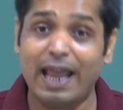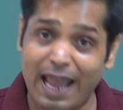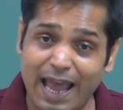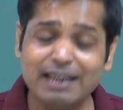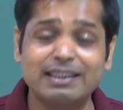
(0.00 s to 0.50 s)

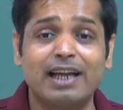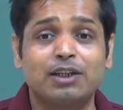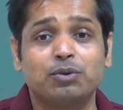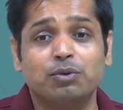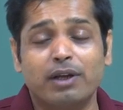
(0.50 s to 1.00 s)
and
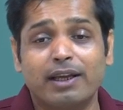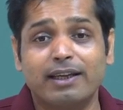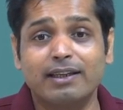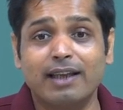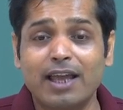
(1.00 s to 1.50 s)
that too
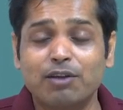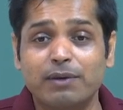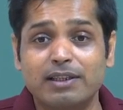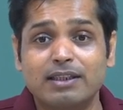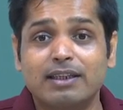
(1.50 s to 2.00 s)
in a
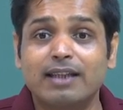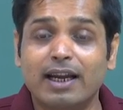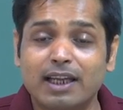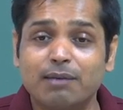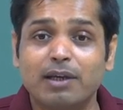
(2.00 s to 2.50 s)
language
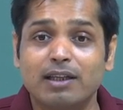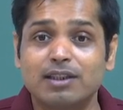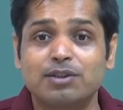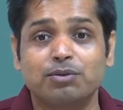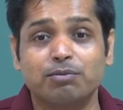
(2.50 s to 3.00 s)
that can be
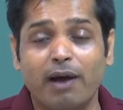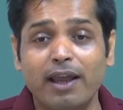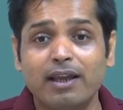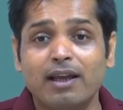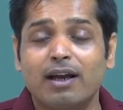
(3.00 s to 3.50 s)
understood
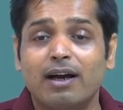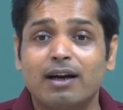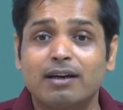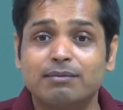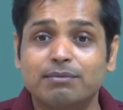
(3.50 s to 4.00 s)
by
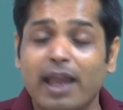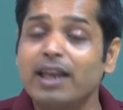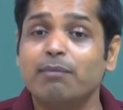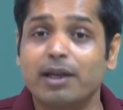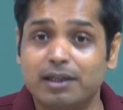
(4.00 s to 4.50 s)

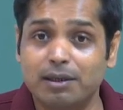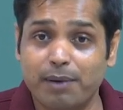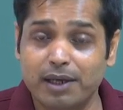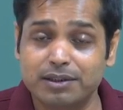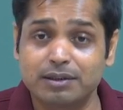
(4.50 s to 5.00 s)
any medical
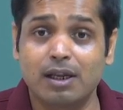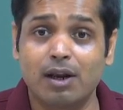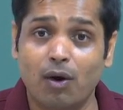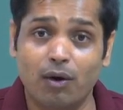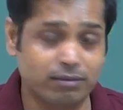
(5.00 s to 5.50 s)
practitioner
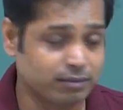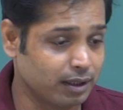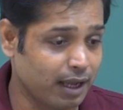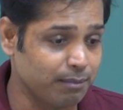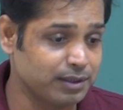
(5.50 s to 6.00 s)
or
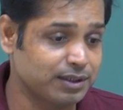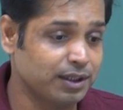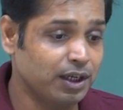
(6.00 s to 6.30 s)
chemist.